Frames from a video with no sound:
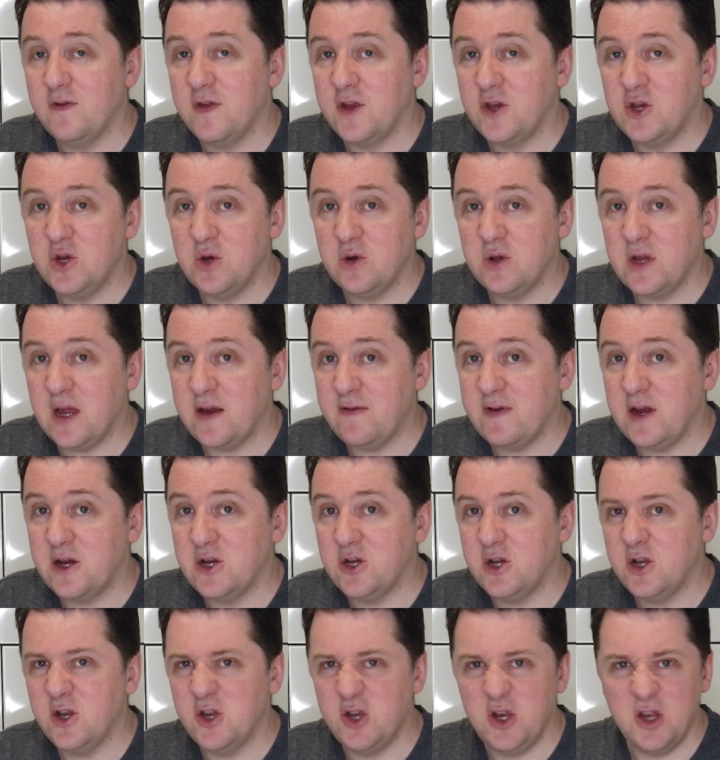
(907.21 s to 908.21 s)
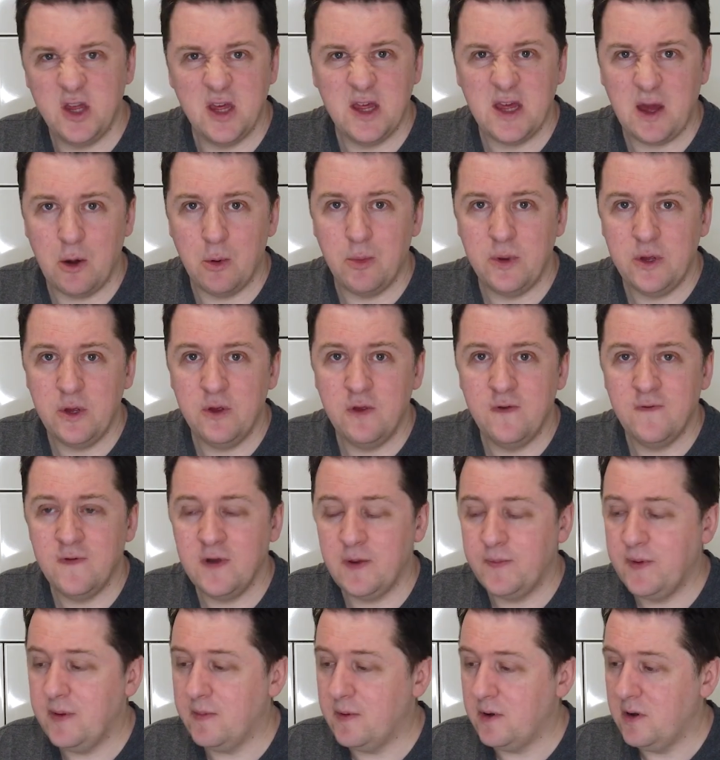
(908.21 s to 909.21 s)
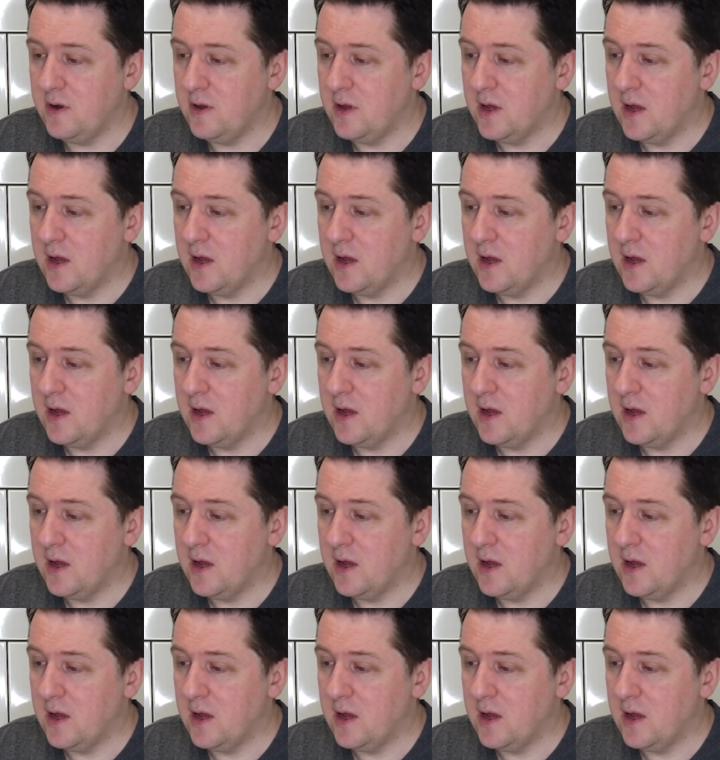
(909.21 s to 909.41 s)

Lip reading: show directions. Do you think that would be useful to people?